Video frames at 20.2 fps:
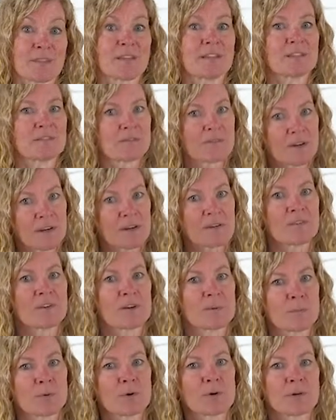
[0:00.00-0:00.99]
I think it's very,
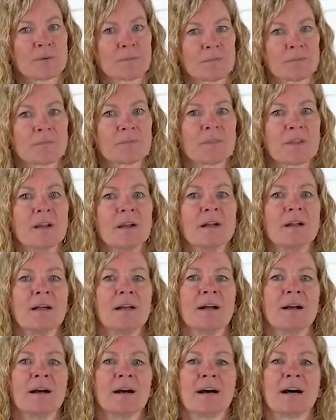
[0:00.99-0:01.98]
very important.
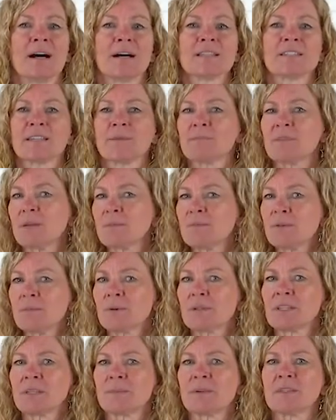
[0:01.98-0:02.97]
Uh, sometimes
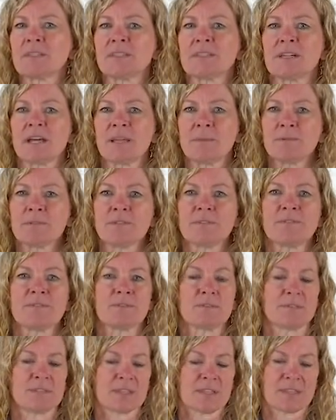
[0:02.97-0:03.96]
people limit the types of
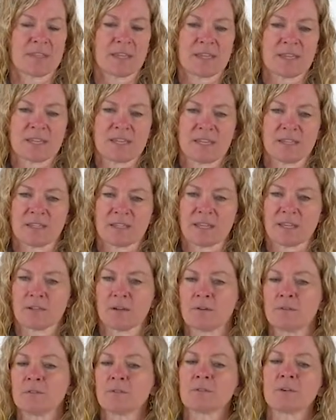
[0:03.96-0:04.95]
foods that they eat. They
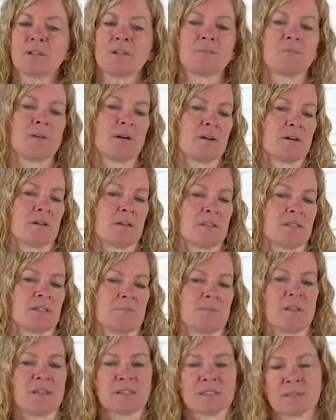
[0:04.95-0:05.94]
don't drink milk because
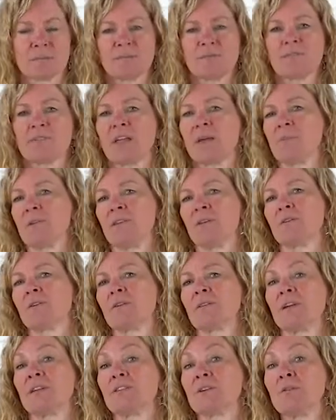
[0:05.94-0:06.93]
it makes them phlegmy,
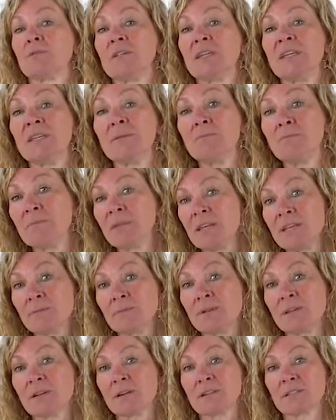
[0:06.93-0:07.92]
or they don't eat
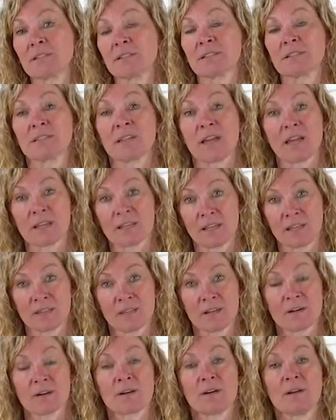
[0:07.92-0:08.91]
meat because it's not in
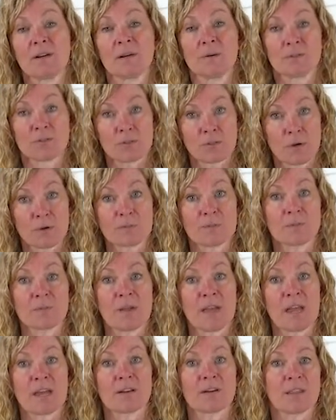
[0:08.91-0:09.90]
their chosen
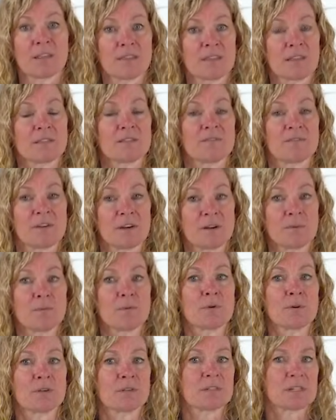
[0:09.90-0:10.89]
pattern. I think it's very
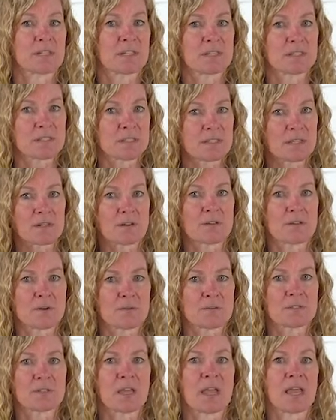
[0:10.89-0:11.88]
important to consider
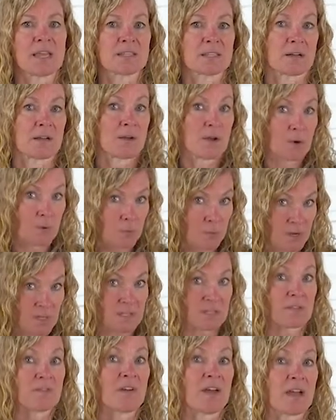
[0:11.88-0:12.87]
those as a
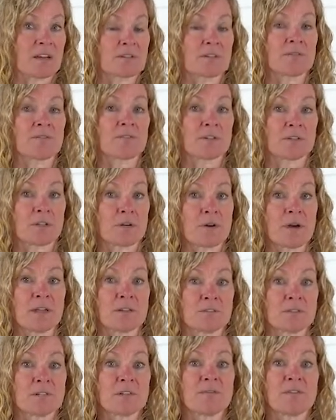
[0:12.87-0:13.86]
risk factor for low
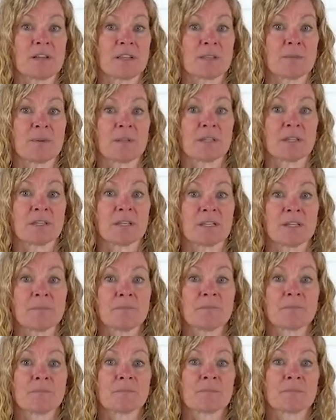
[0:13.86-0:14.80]
energy availability.